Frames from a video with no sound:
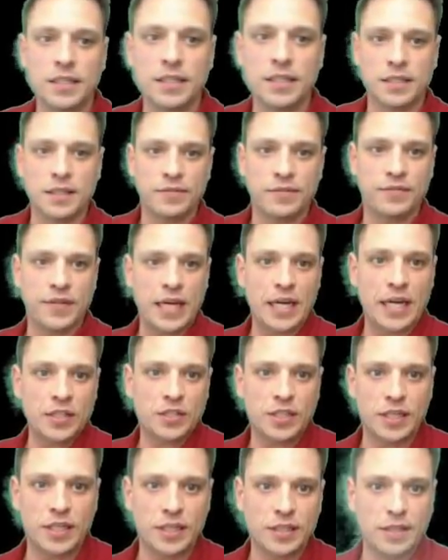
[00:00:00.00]
is the
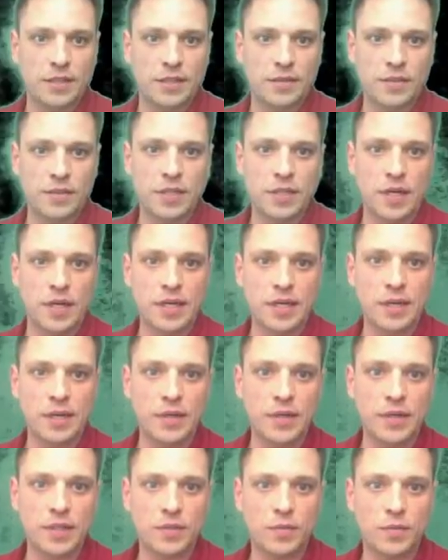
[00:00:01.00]
flashlight that I was talking
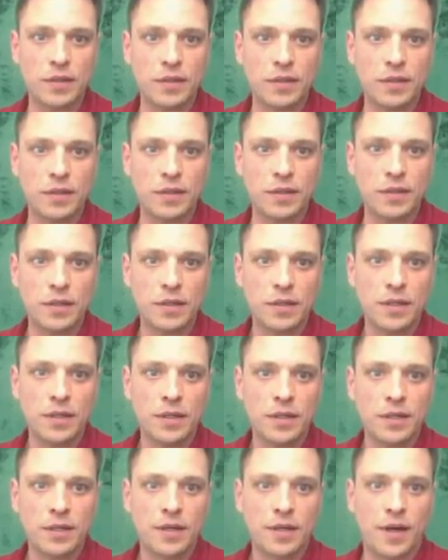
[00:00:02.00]
about as well.
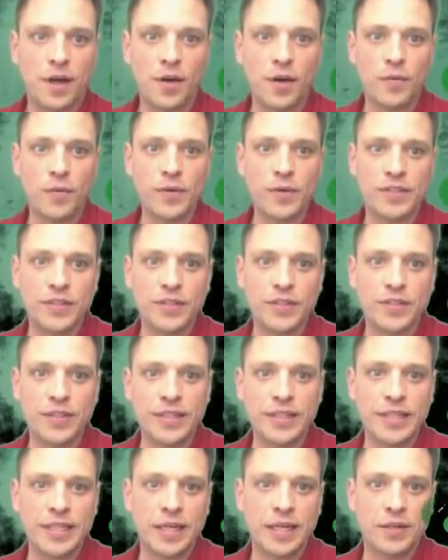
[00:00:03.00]
All we're
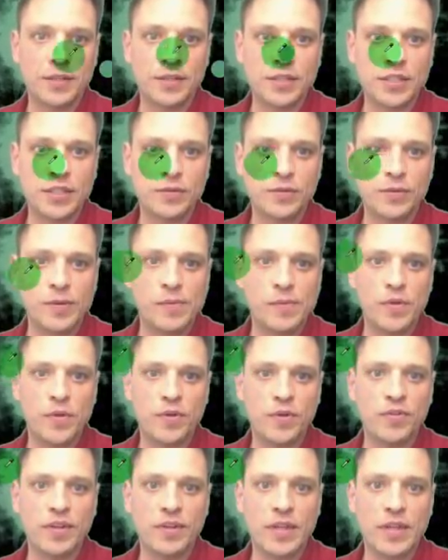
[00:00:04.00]
doing now is just
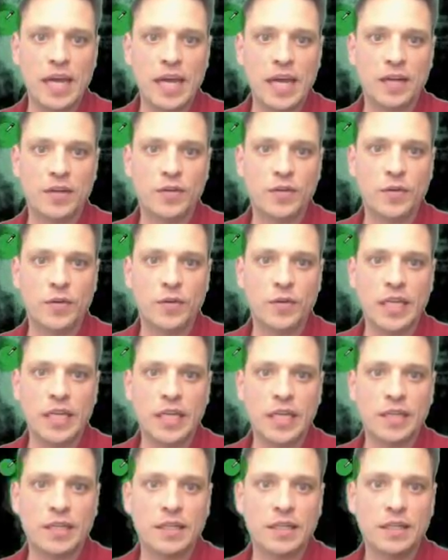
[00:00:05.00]
removing that
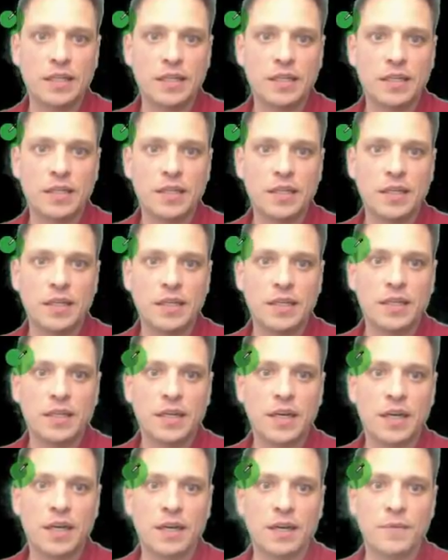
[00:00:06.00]
green
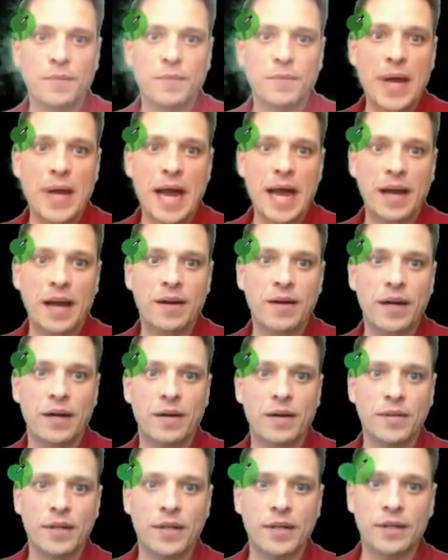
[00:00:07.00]

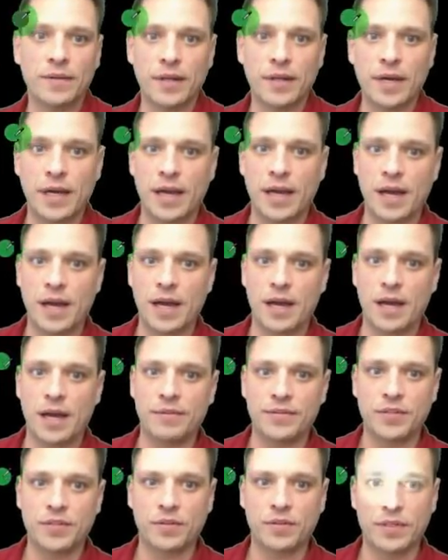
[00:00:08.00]
background that I
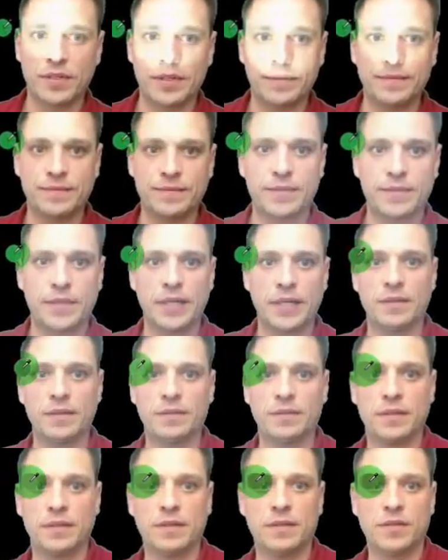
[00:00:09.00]
have, so that I
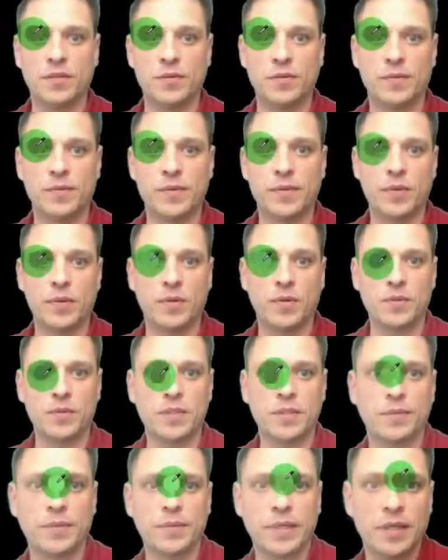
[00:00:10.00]
can superimpose
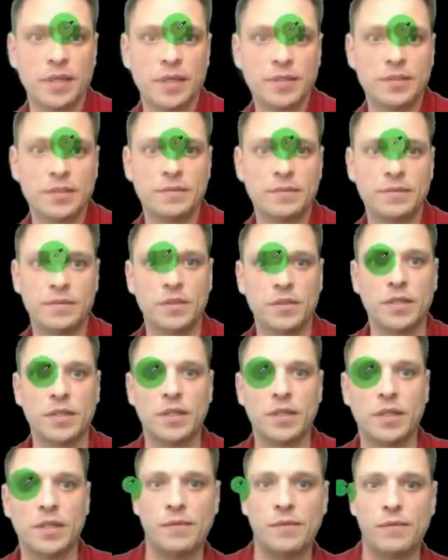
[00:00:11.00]
something else and look
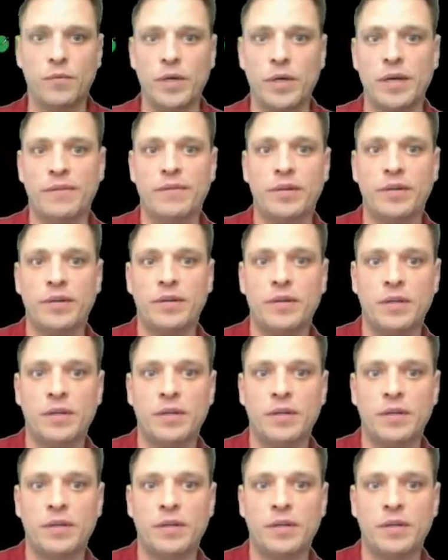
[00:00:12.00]
like I'm wherever